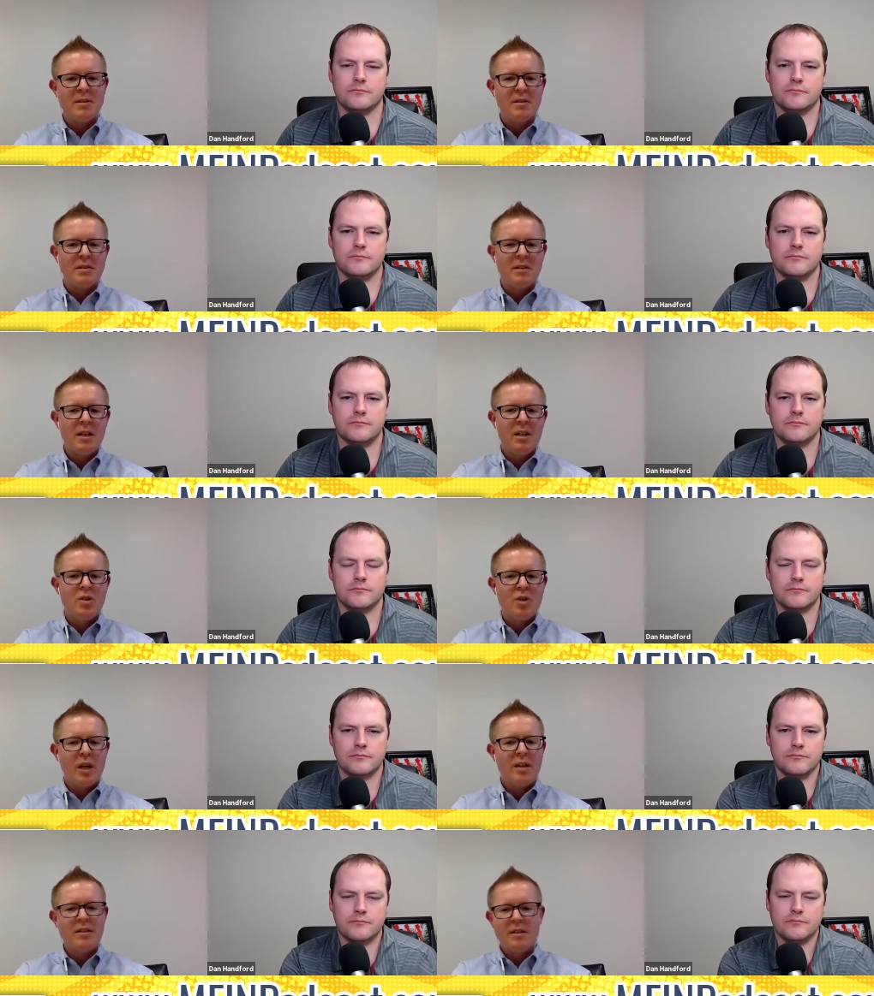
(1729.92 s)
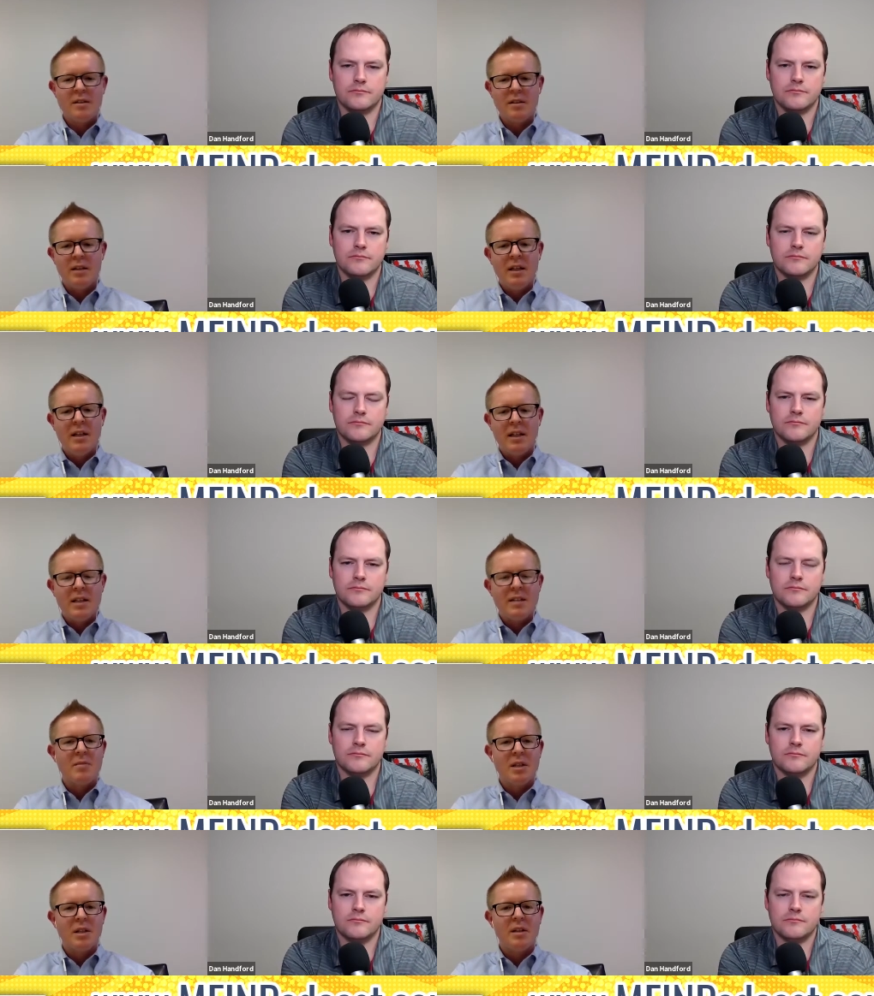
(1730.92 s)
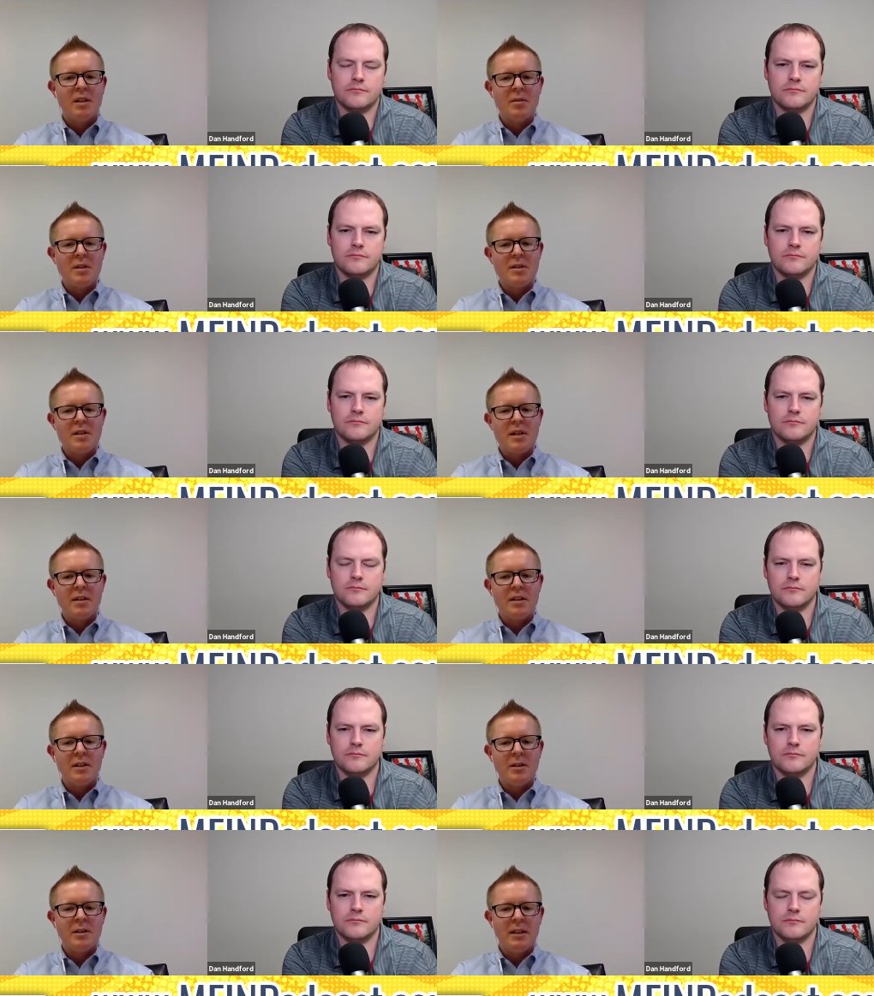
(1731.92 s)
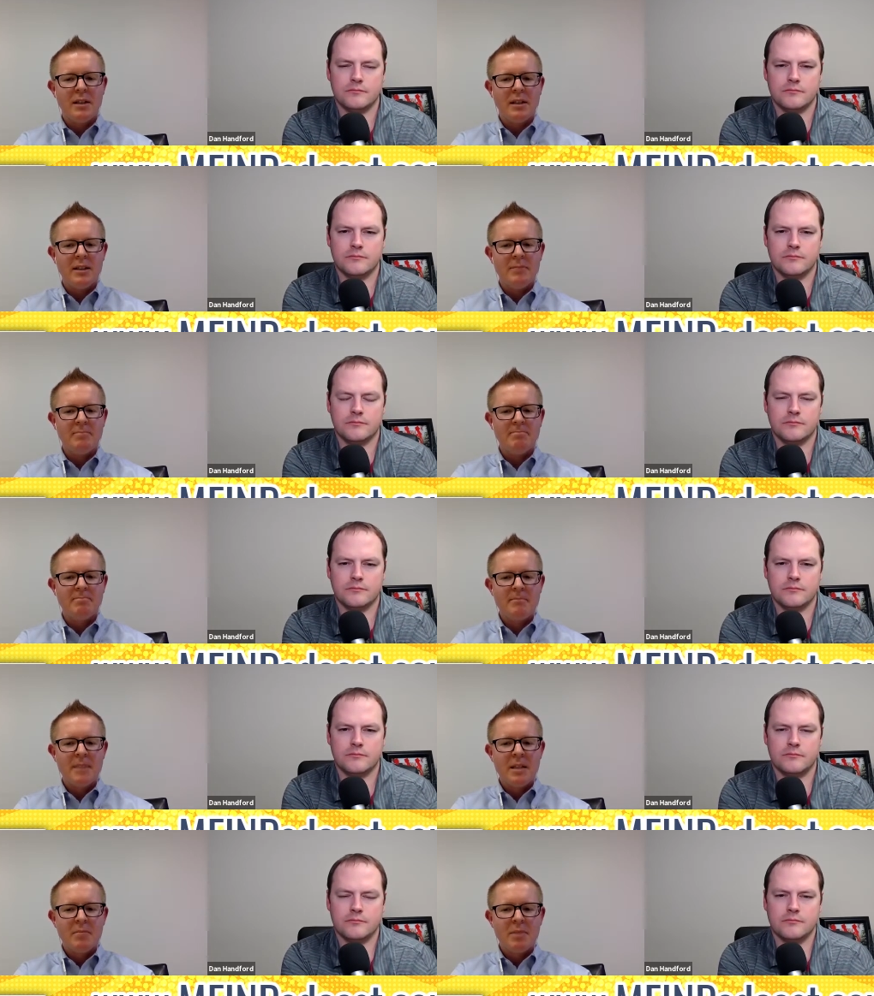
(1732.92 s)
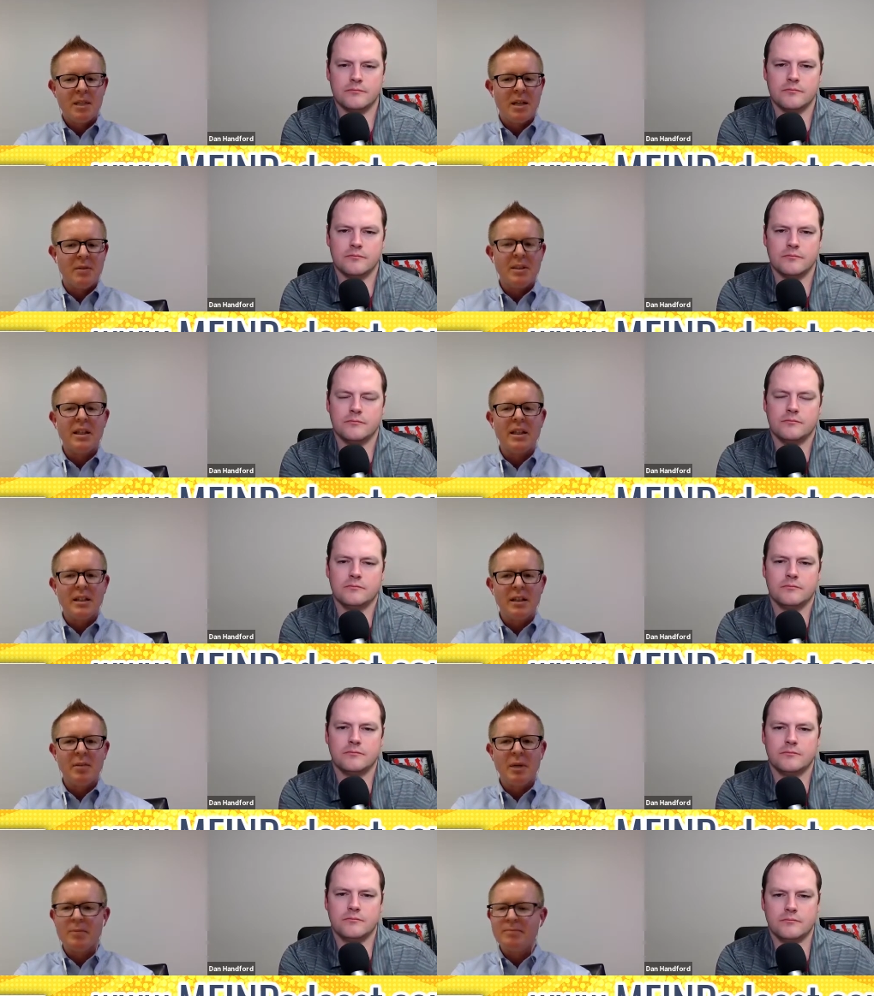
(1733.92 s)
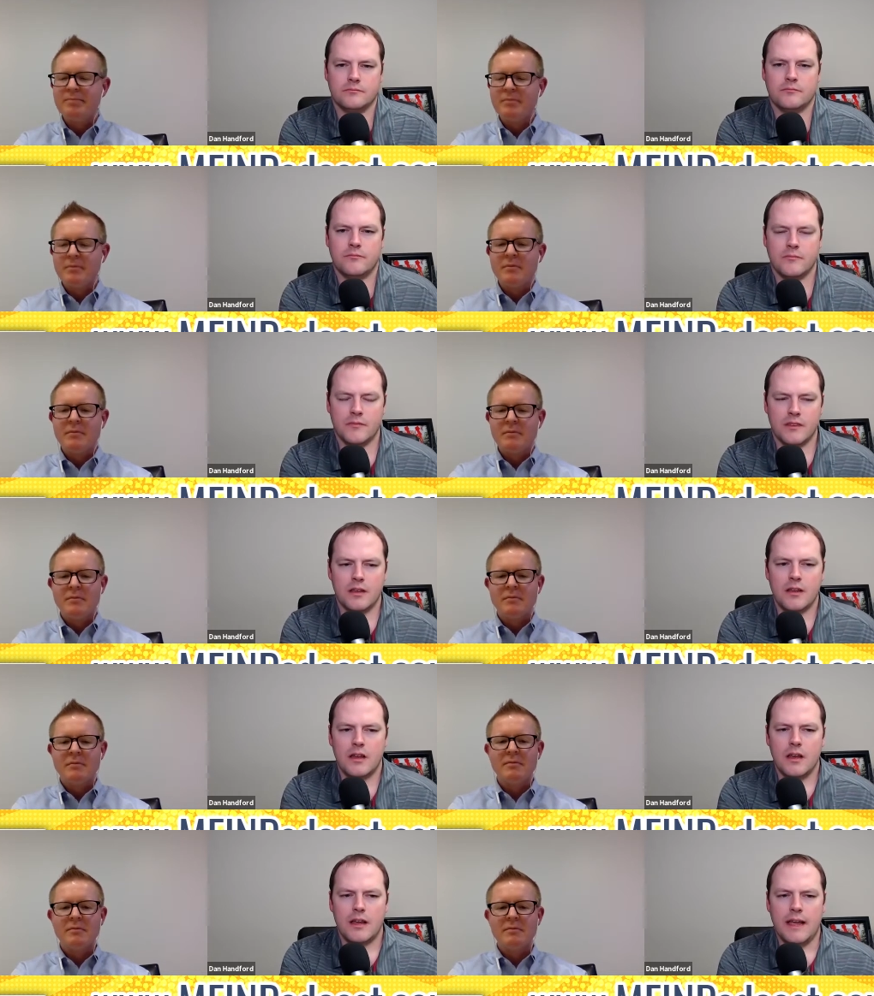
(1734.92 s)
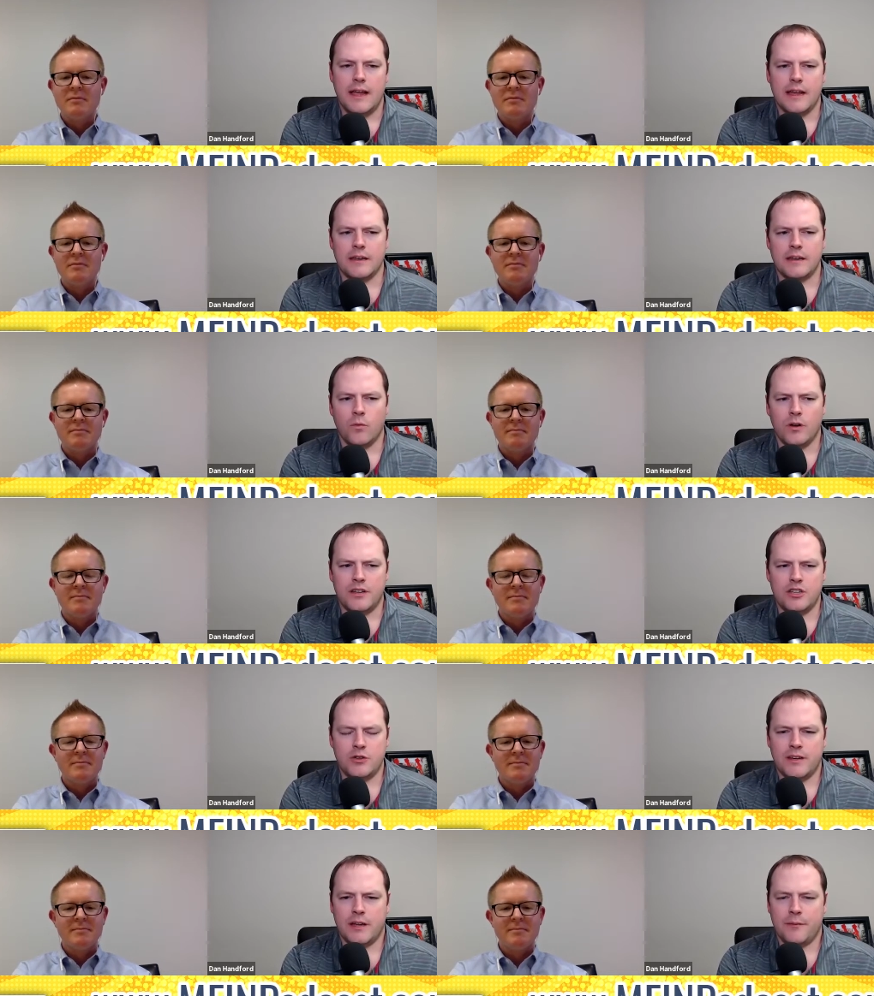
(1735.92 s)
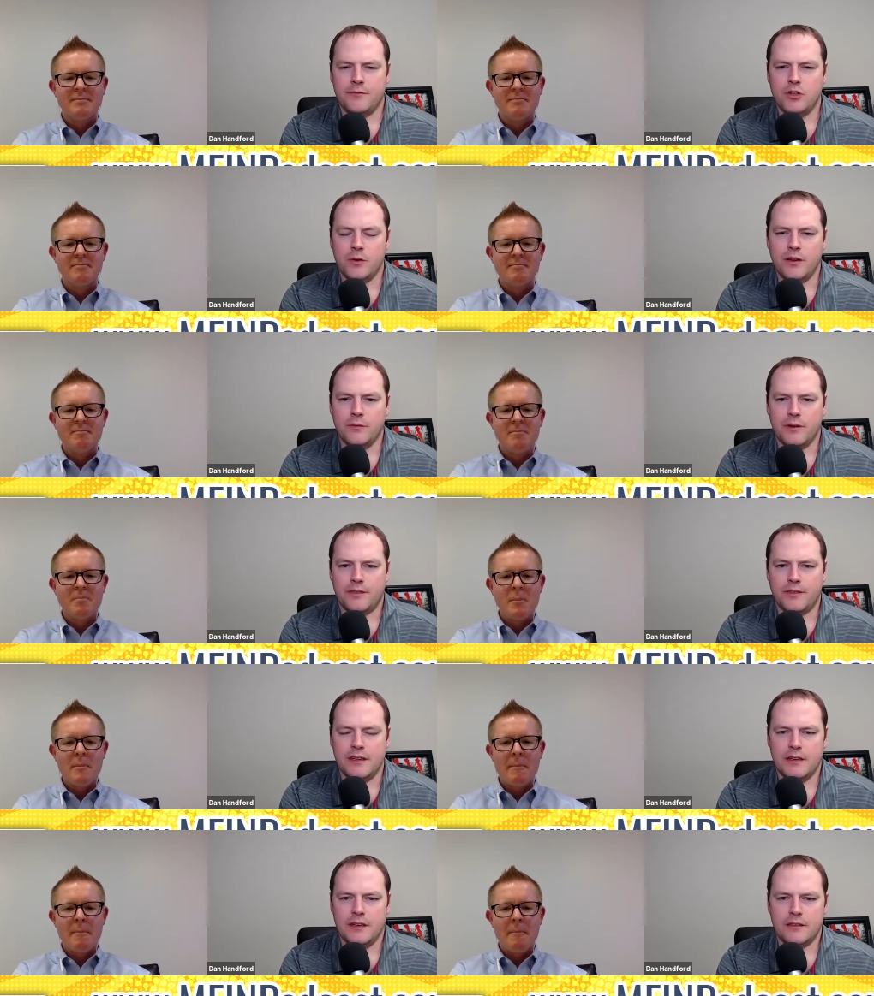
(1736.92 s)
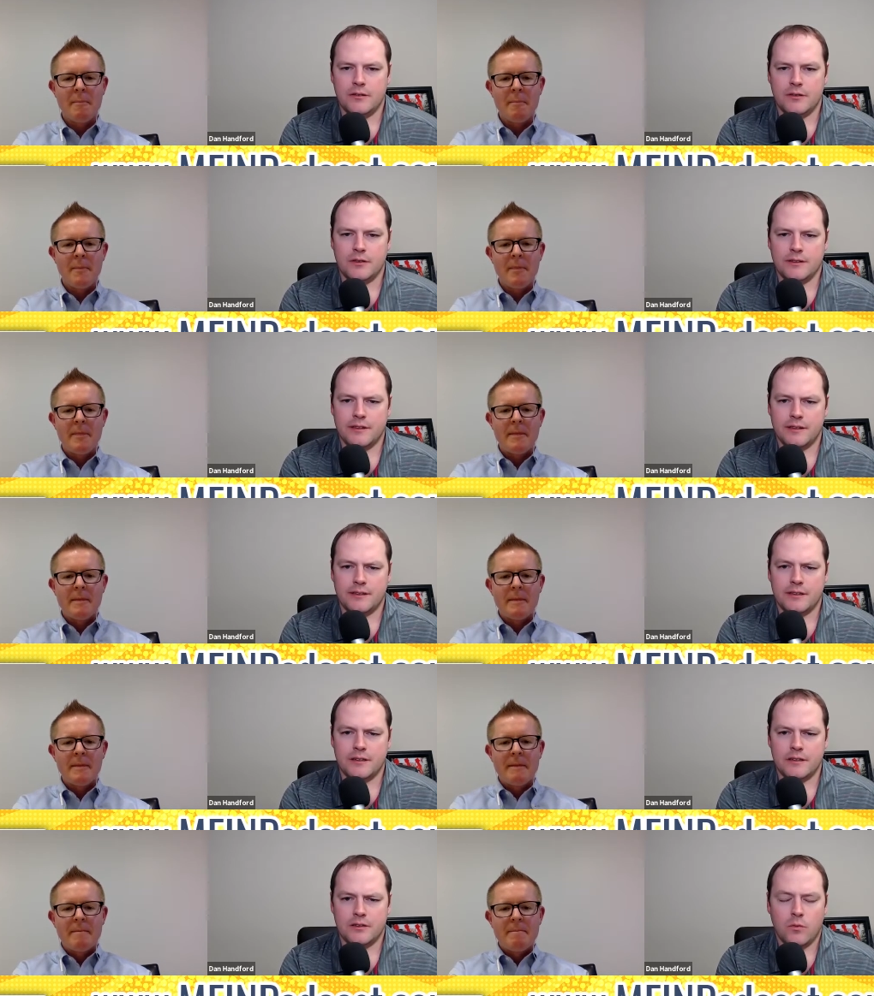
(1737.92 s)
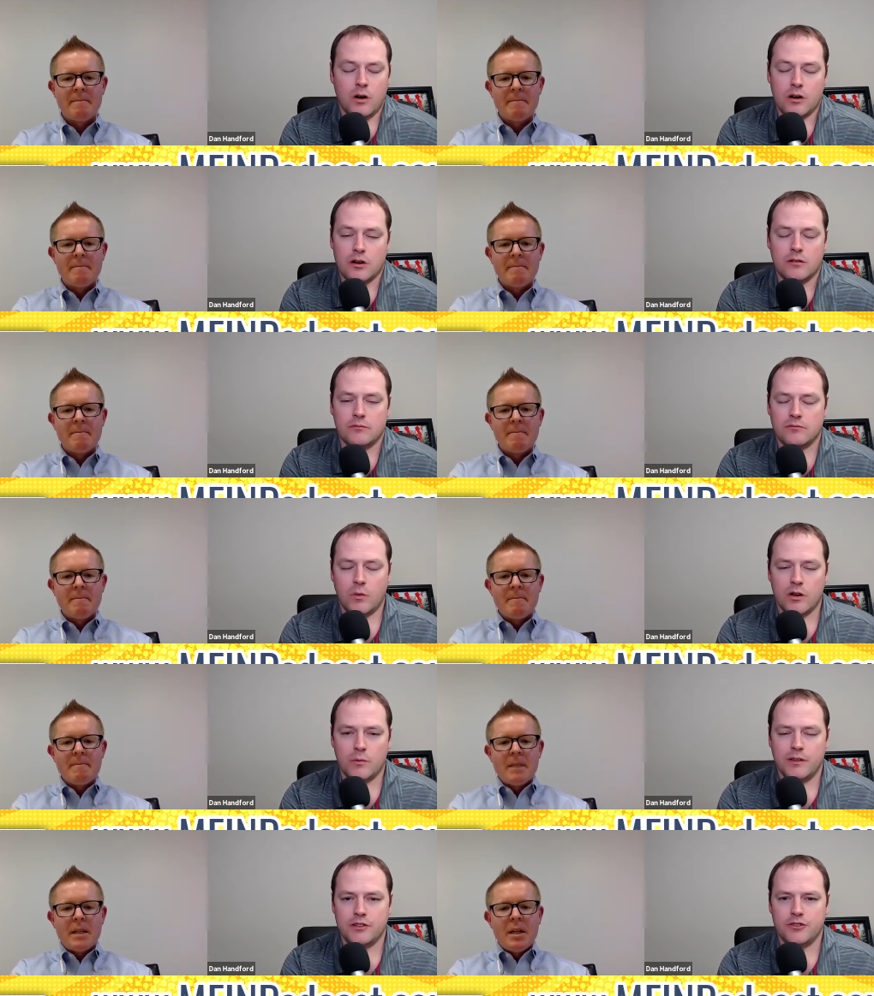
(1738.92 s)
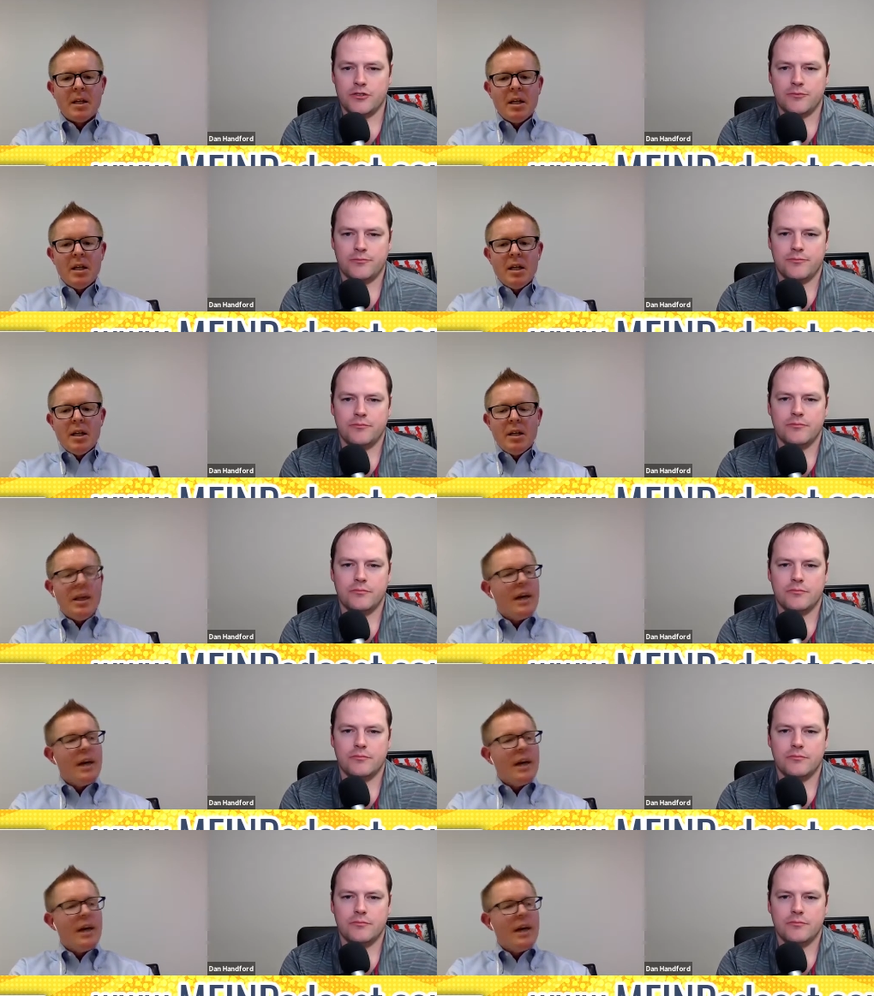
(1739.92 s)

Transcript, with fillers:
Speaker 1: and trying to get some clarity with the seller, um, but not really getting anywhere.
Speaker 2: And what did you end up doing with the the the the, the water the water well issue?
Speaker 1: Yeah,